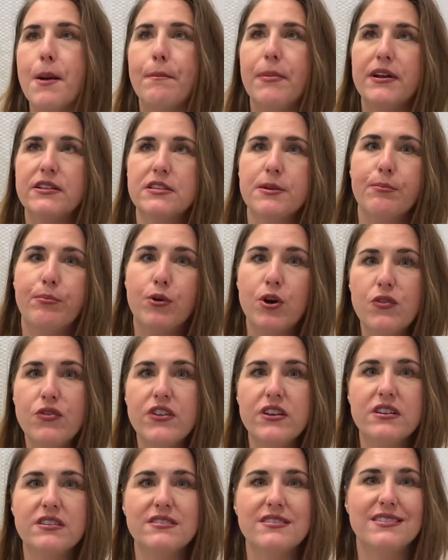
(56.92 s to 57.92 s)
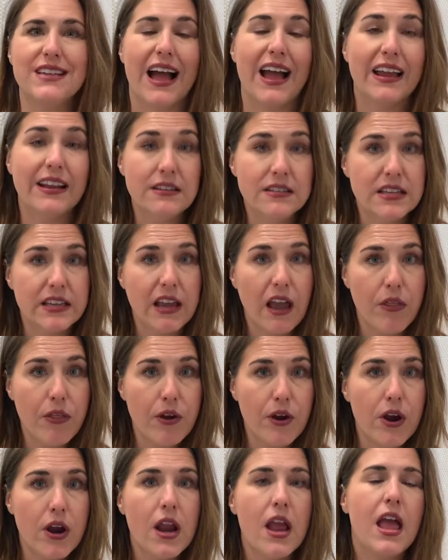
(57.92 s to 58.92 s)
but to put the design
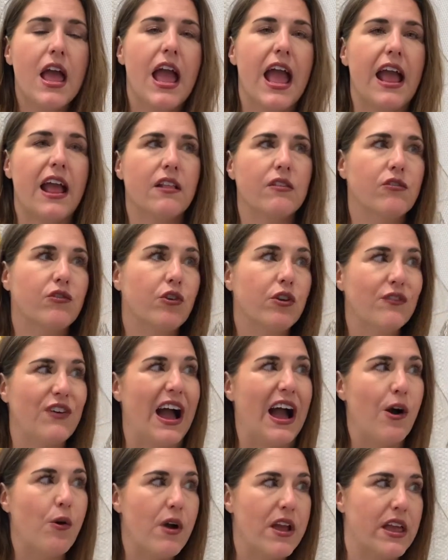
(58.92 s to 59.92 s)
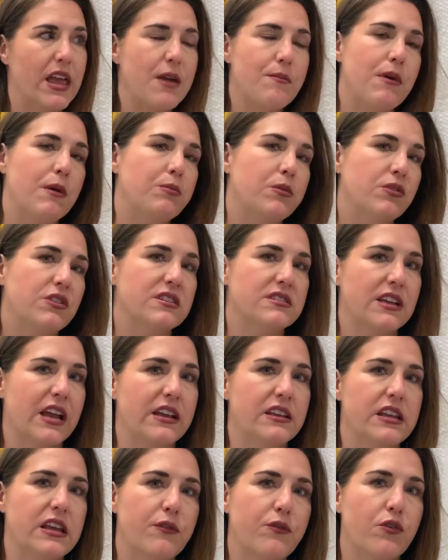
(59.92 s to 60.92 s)
together and sort of how I came up with this
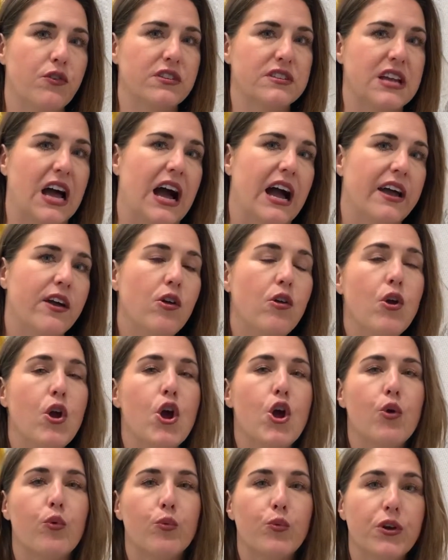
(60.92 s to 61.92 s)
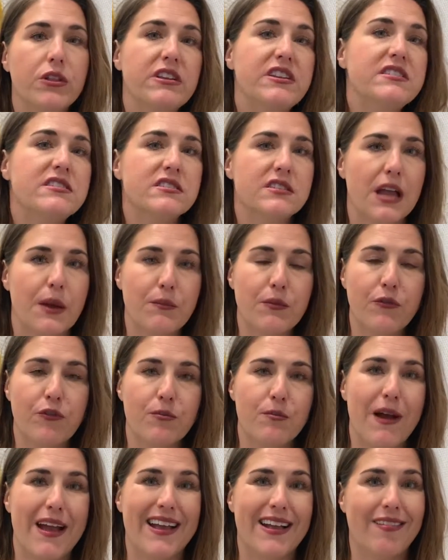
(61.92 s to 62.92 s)
idea for the tile really stemmed
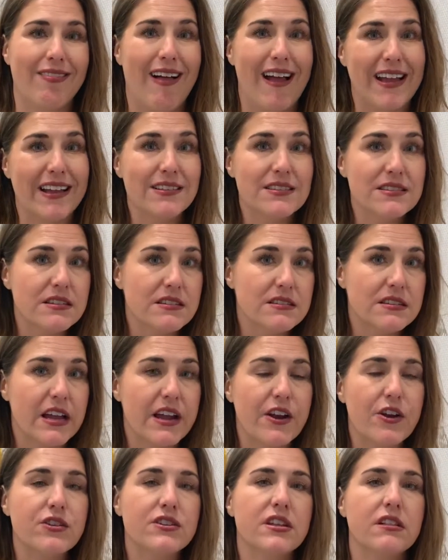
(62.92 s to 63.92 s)
from my client's desire